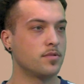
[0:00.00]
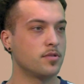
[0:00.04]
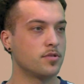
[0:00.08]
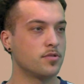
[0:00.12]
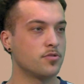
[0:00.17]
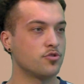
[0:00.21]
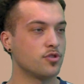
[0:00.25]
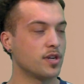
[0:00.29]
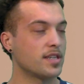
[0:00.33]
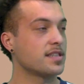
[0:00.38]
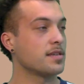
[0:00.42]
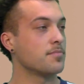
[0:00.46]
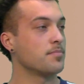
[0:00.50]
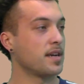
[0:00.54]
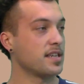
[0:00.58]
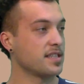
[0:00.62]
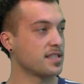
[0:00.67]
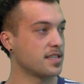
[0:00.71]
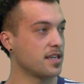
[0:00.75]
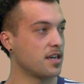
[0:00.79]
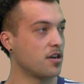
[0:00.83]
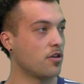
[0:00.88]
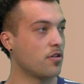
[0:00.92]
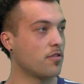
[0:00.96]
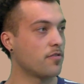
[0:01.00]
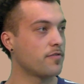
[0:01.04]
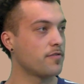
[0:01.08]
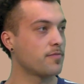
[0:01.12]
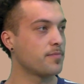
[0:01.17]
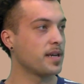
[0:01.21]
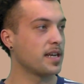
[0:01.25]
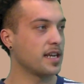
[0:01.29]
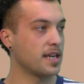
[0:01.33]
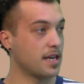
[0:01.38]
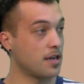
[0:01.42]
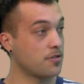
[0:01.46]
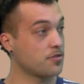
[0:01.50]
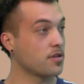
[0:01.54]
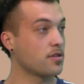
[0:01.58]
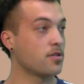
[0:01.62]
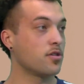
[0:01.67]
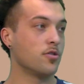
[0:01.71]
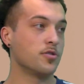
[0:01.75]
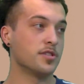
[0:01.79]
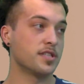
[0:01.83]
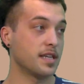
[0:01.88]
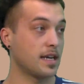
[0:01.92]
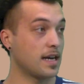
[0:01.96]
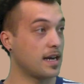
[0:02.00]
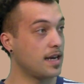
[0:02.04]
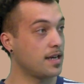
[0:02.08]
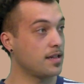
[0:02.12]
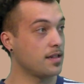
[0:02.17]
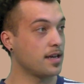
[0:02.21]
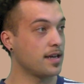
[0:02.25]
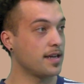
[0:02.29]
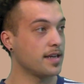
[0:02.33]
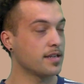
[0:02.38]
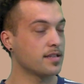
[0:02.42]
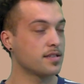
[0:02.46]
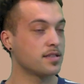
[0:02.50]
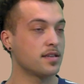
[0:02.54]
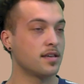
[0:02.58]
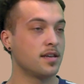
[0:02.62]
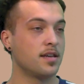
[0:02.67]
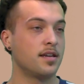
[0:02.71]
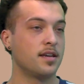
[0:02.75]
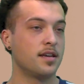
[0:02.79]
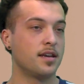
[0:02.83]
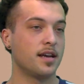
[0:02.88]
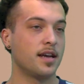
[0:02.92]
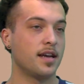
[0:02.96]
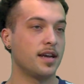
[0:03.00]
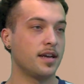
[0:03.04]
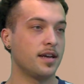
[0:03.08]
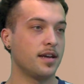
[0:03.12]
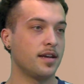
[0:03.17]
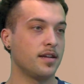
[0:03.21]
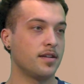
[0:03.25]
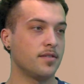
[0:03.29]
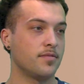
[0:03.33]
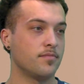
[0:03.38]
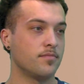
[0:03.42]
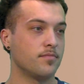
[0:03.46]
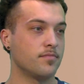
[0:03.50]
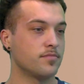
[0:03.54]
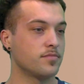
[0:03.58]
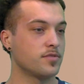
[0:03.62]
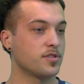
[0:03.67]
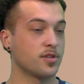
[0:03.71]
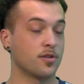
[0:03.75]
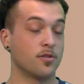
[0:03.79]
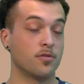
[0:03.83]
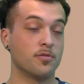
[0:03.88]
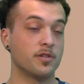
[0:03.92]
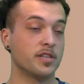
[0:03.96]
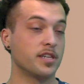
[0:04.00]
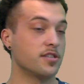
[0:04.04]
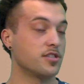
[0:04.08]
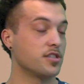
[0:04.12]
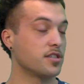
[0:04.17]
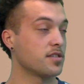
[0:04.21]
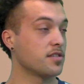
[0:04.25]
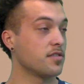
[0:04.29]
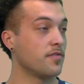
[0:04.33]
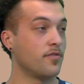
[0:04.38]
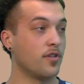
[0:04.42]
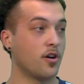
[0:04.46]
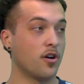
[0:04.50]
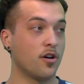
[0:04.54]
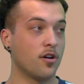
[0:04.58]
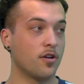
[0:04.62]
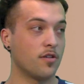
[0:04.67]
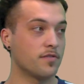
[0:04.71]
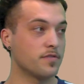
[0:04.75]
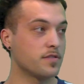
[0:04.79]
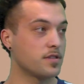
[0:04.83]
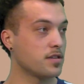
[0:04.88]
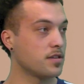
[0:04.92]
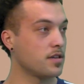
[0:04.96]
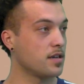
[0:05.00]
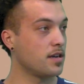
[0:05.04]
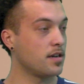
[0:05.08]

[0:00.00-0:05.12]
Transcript: dressing myself, picking out the clothes that I liked, and slowly it just evolved.